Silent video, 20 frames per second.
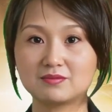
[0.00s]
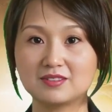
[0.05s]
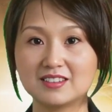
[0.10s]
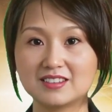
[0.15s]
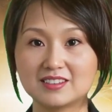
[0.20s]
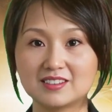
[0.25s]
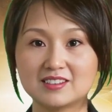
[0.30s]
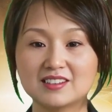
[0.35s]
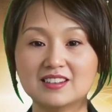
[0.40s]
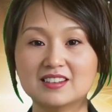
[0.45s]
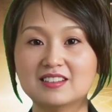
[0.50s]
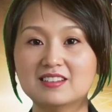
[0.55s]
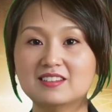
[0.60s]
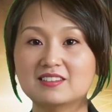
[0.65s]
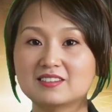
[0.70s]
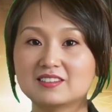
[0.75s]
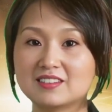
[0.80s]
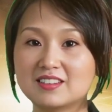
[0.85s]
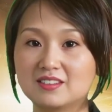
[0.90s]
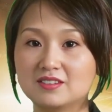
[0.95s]

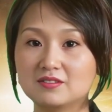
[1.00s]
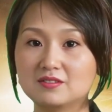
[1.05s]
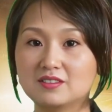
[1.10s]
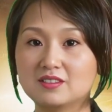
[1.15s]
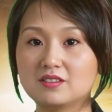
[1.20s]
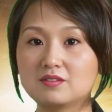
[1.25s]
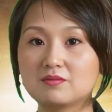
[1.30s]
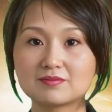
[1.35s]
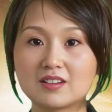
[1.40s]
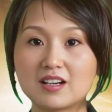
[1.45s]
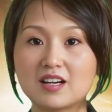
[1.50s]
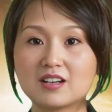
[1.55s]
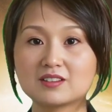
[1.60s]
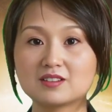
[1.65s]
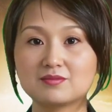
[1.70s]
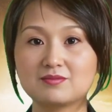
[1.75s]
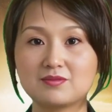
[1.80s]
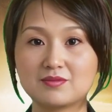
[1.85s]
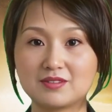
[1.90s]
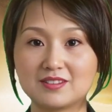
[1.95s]
Thirdly, financial
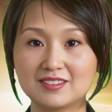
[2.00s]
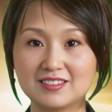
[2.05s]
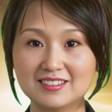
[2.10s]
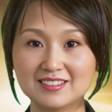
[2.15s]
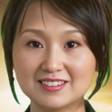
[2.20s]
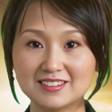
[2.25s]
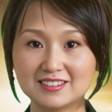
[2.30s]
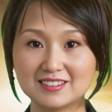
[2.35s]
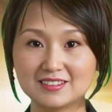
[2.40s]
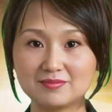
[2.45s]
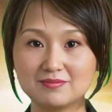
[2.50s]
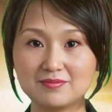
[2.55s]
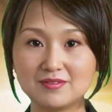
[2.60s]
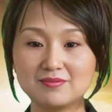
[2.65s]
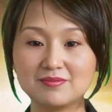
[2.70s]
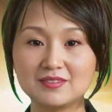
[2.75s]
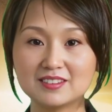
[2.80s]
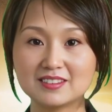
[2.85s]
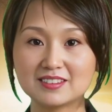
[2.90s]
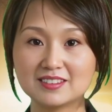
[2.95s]
institutions are
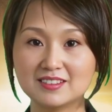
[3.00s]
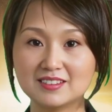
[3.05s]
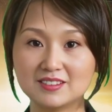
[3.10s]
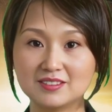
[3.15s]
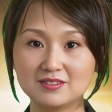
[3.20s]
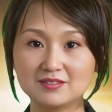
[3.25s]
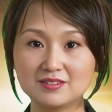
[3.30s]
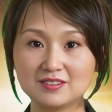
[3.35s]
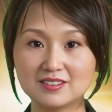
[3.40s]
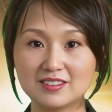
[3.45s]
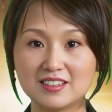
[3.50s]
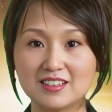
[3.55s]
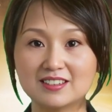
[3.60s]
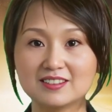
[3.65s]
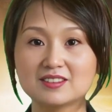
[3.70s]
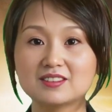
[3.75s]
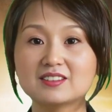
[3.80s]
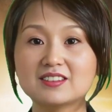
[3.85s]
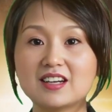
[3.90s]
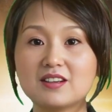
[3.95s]
required to
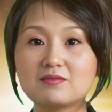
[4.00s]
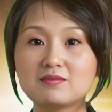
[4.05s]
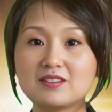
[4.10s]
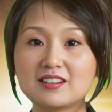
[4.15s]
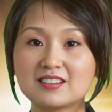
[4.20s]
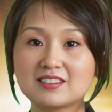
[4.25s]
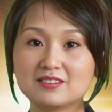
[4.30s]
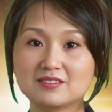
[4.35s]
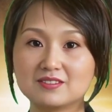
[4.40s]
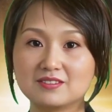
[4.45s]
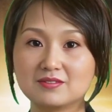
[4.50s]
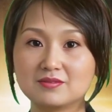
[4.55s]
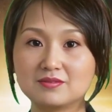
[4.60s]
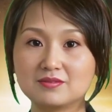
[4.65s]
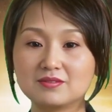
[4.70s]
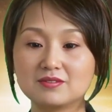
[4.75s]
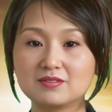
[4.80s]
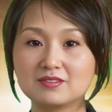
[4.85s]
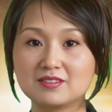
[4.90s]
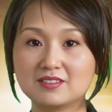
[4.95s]
effectively implement the
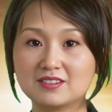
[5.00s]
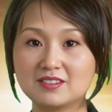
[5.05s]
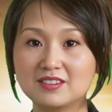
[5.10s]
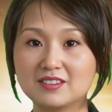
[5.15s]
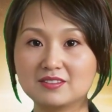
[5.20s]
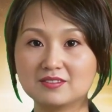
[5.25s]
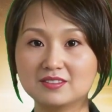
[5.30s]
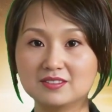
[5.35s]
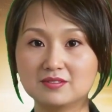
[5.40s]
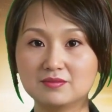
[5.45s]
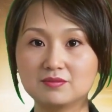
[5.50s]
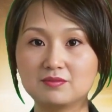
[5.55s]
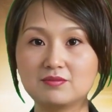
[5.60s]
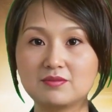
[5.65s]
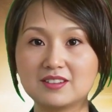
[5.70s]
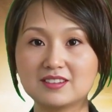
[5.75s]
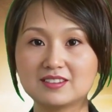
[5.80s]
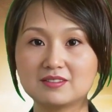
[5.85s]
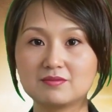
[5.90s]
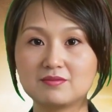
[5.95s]
system of reporting
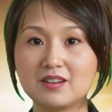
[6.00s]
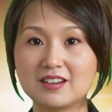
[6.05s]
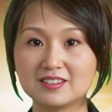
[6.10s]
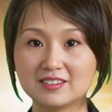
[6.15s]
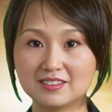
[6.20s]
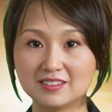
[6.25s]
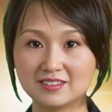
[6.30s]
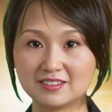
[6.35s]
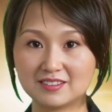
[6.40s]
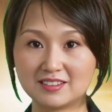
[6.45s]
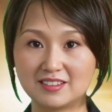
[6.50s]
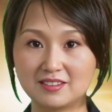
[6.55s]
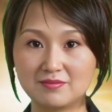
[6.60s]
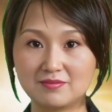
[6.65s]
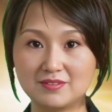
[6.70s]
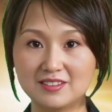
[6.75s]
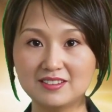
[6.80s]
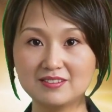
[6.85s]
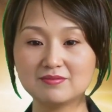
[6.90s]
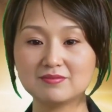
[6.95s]
large transactions
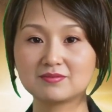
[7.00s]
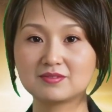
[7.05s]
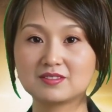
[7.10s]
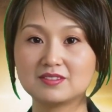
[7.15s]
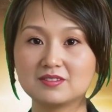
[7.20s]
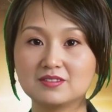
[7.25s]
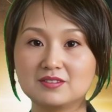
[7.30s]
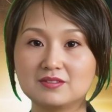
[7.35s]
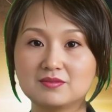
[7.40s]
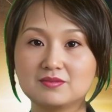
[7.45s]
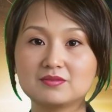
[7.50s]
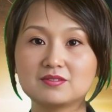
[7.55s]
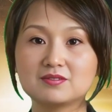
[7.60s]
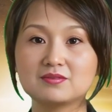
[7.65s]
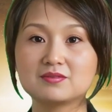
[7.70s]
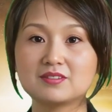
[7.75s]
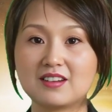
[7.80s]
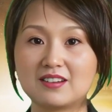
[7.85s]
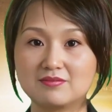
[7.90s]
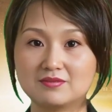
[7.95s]
and suspicious
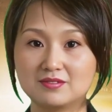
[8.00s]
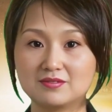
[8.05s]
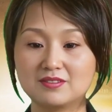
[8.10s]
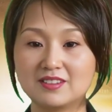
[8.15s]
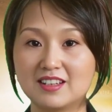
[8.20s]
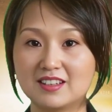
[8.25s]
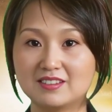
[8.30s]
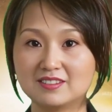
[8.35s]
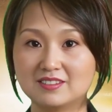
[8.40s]
transactions.